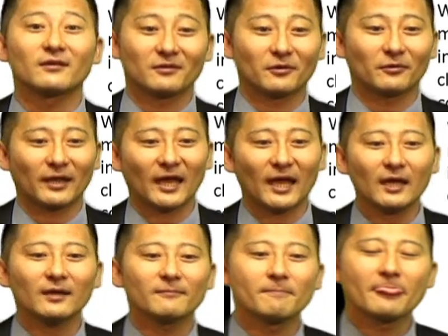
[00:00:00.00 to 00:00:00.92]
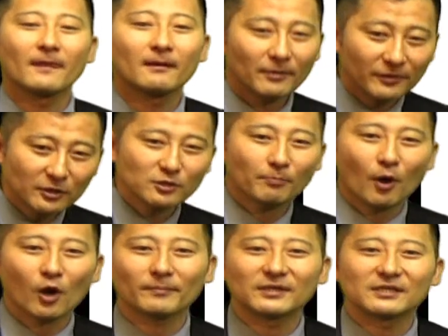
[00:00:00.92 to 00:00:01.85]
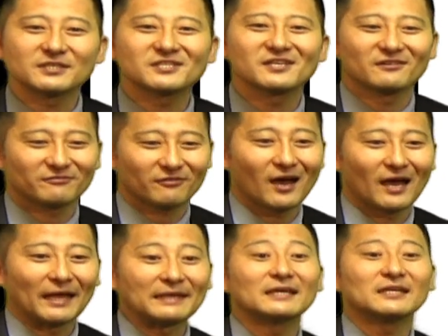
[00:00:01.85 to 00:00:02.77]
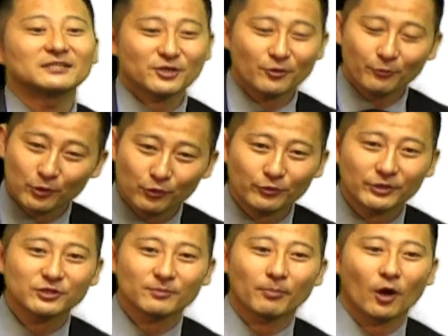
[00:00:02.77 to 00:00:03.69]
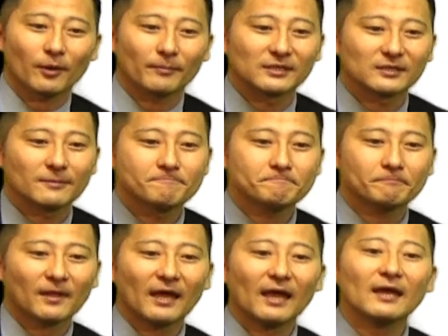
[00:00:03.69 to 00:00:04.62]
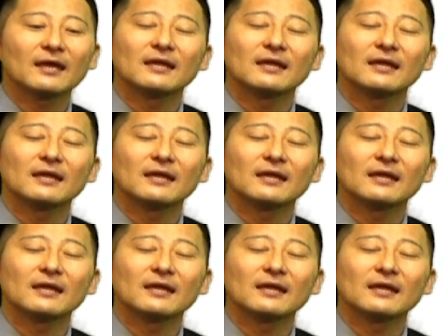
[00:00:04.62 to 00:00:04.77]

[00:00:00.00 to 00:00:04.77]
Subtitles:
Okay? But the department is fine. Dear Recruiting Department. Okay?